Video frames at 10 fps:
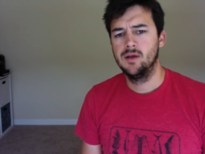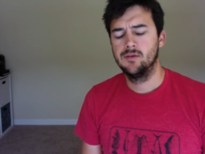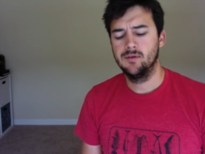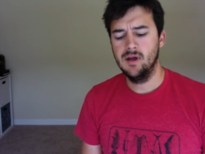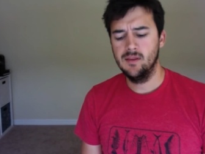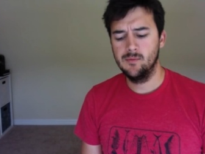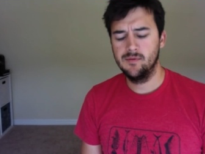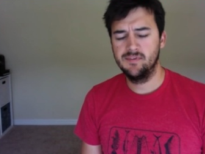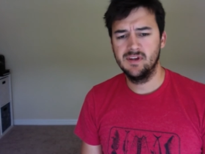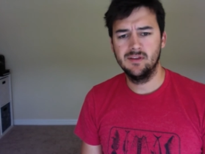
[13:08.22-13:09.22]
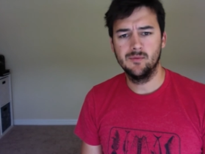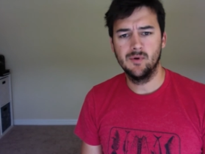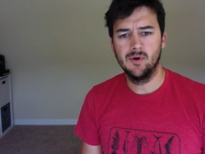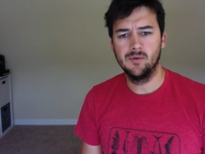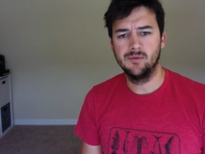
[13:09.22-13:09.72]
So now that we've seen the
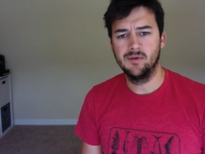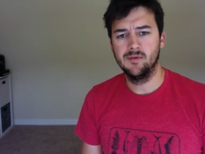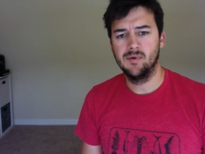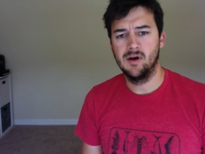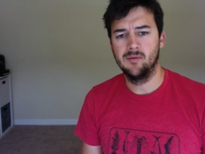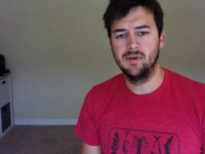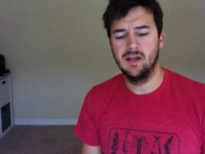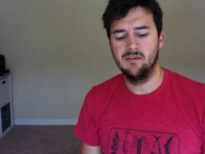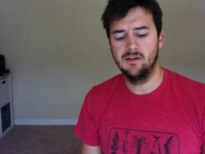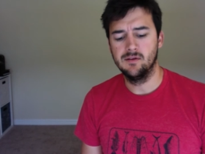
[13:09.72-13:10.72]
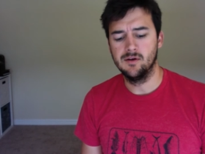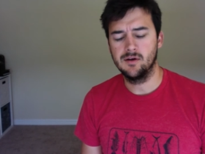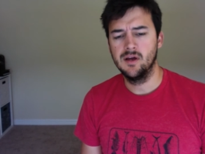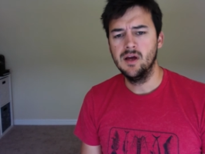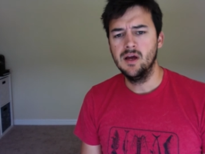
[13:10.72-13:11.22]
rows on the bottom and how they
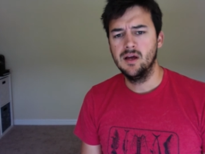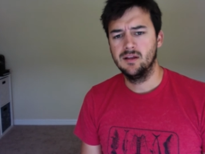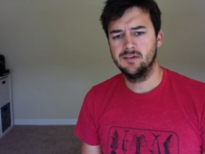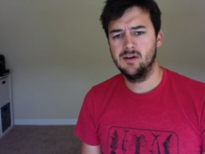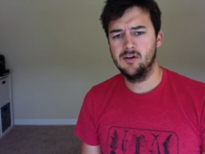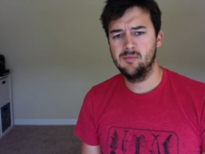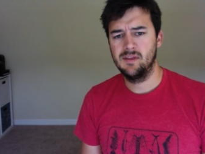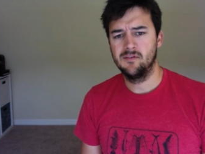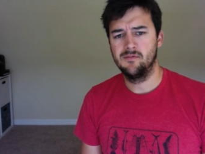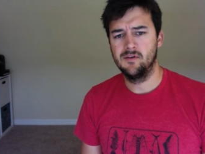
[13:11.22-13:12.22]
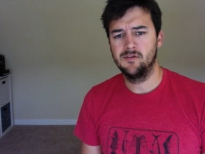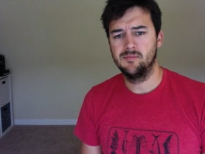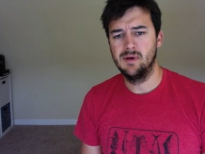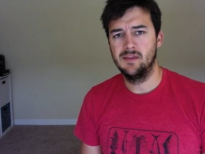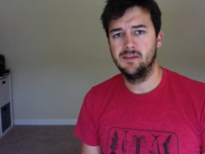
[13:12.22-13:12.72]
look, let's talk about the
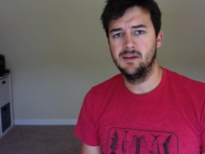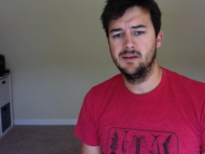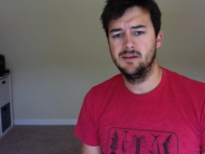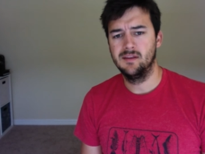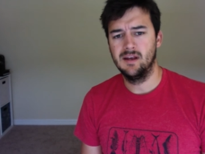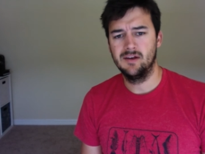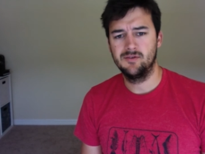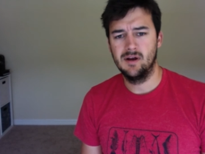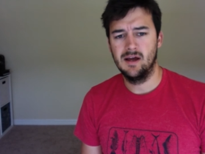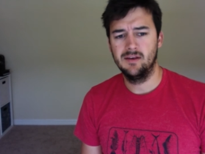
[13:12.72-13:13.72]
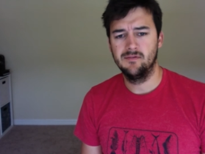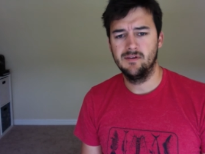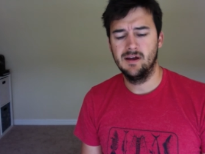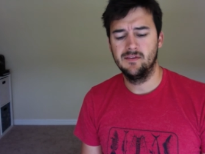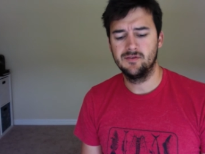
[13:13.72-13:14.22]
first method that I tried to
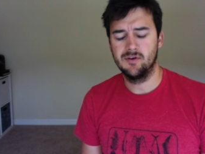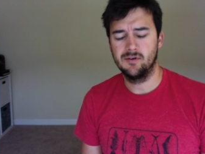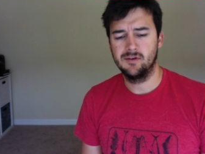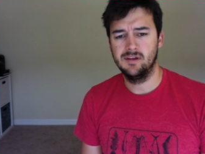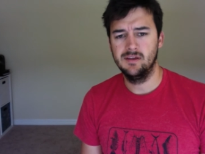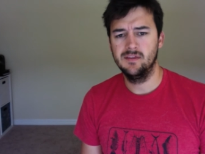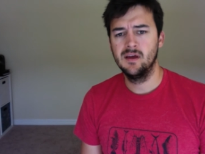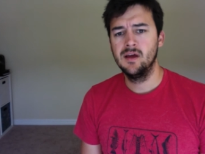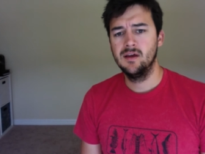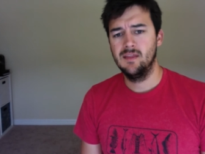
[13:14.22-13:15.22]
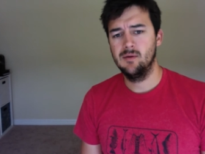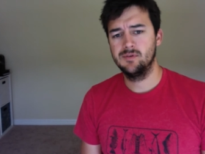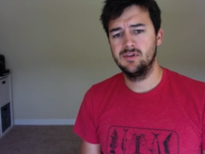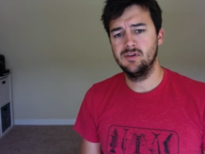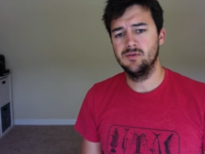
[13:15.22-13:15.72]
find the shark teeth. That was
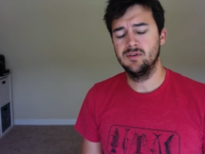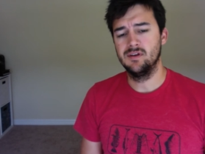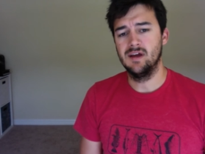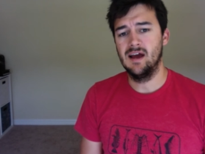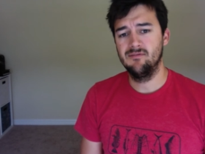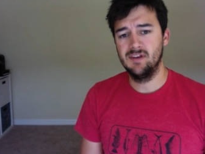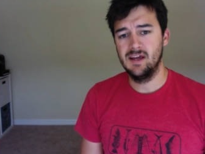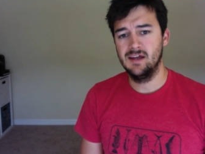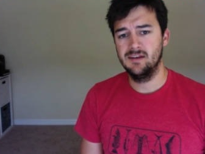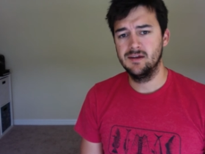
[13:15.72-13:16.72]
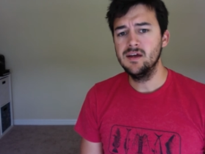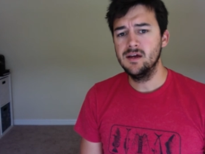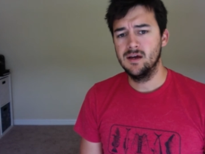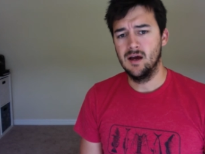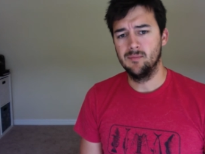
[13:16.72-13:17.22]
to use a dive net,
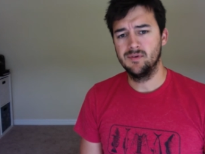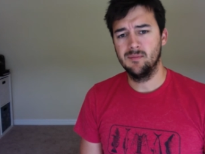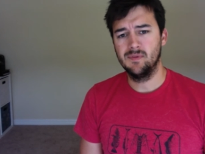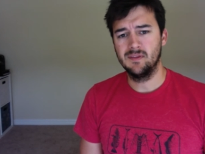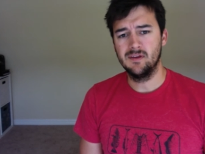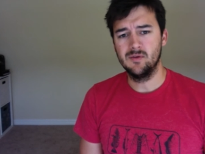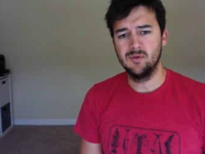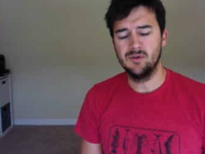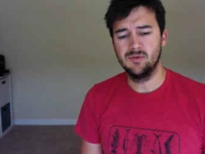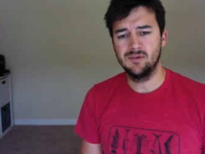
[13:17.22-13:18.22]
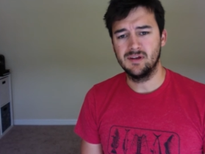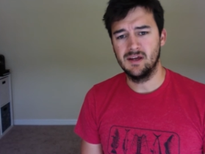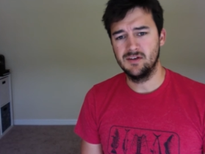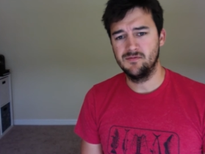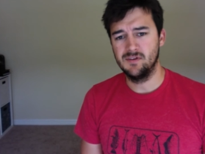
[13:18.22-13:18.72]
something that you would use to
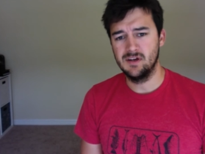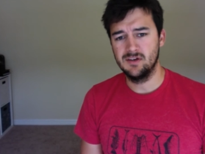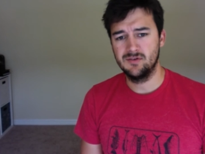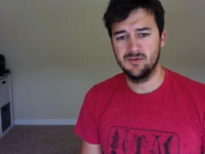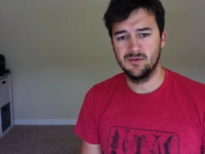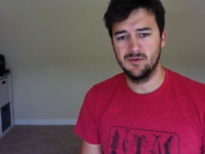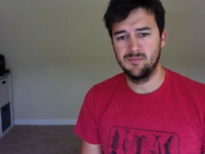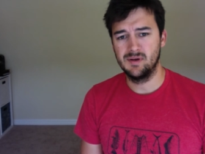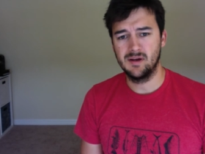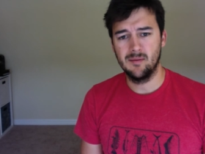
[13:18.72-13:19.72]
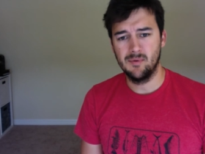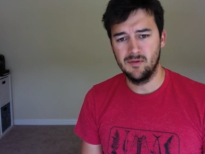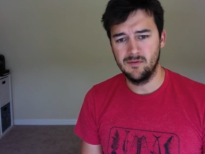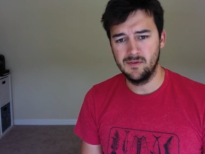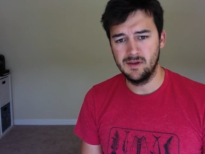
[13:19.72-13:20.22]
catch fish or pick up
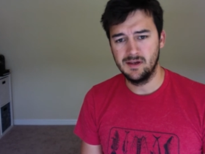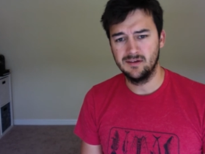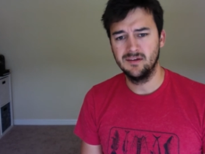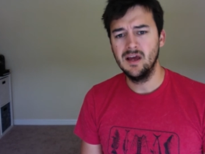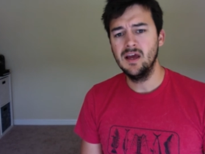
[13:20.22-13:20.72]
other things.